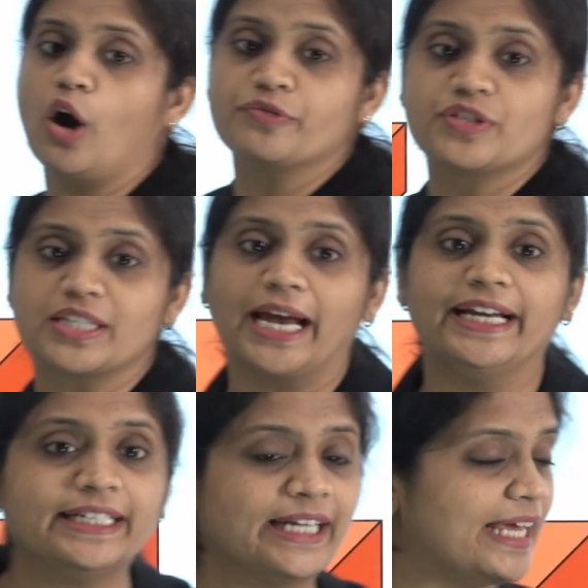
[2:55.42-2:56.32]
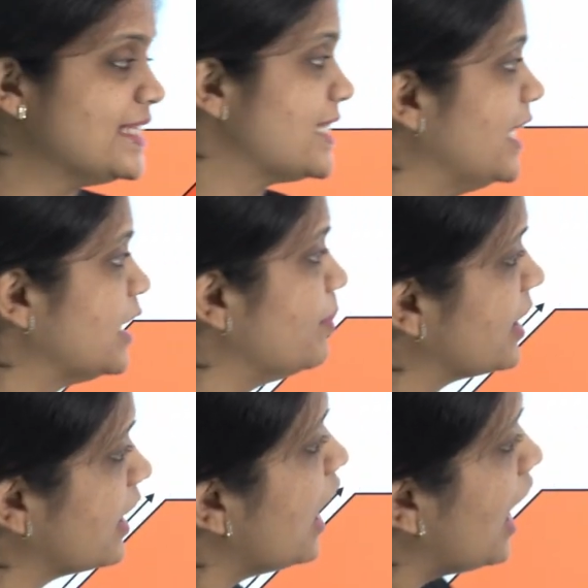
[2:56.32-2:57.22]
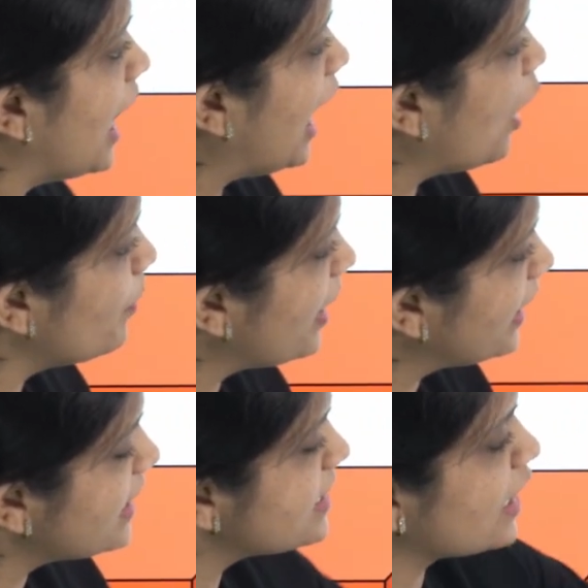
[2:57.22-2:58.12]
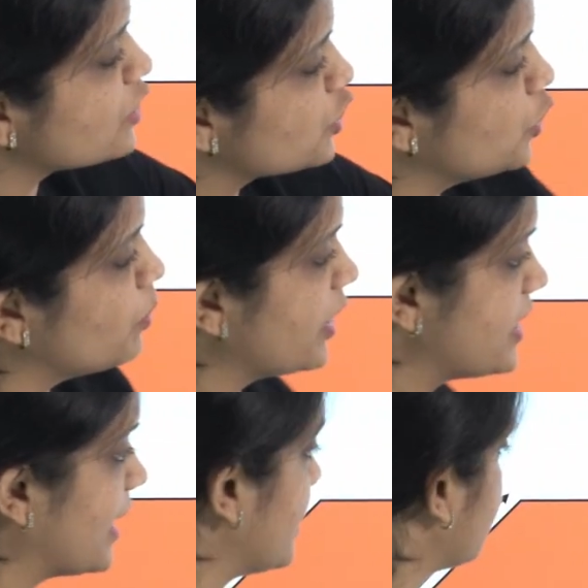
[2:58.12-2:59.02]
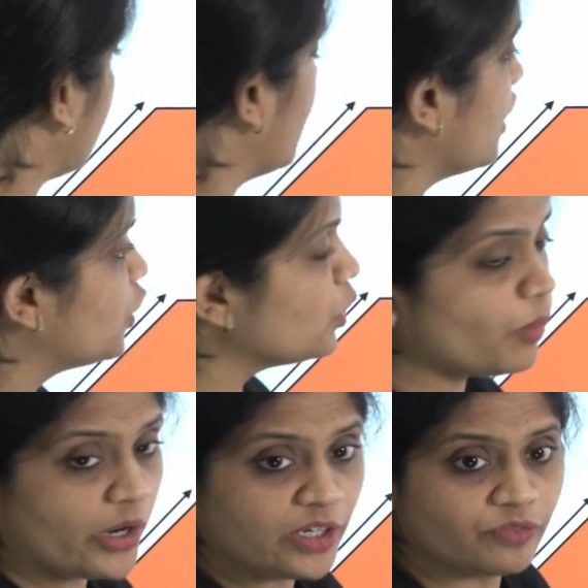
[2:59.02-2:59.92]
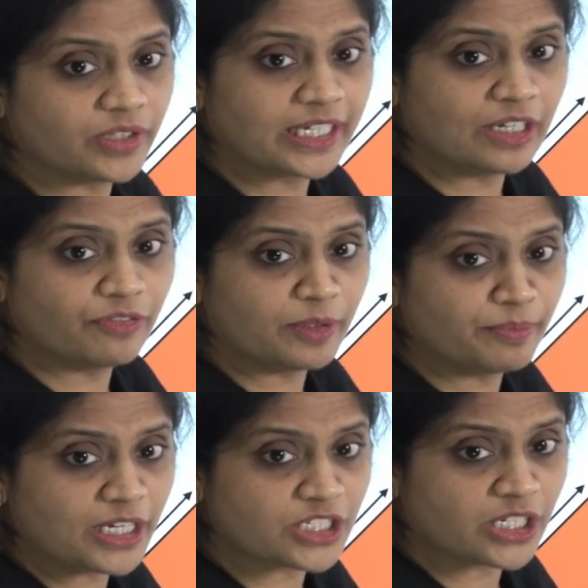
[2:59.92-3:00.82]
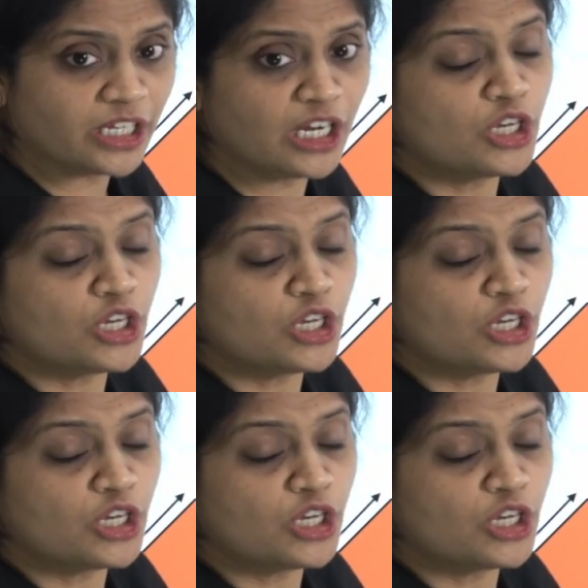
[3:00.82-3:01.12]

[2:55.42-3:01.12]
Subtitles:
of side 10 centimeter. How many such cuboids, that is cuboid of the given measure,